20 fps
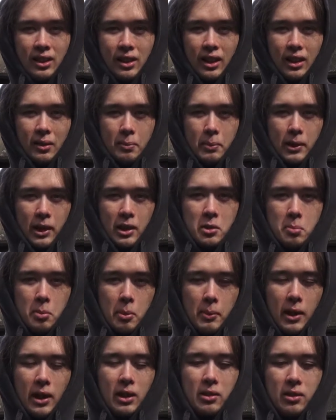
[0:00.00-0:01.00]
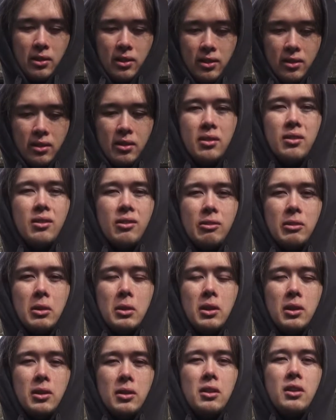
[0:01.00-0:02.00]
I placed my metal
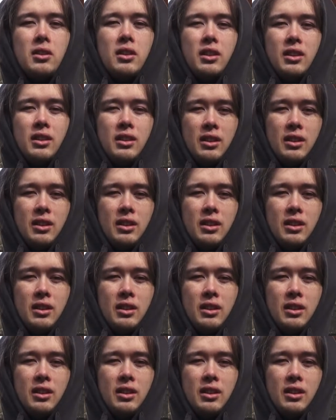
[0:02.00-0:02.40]
ruler on it,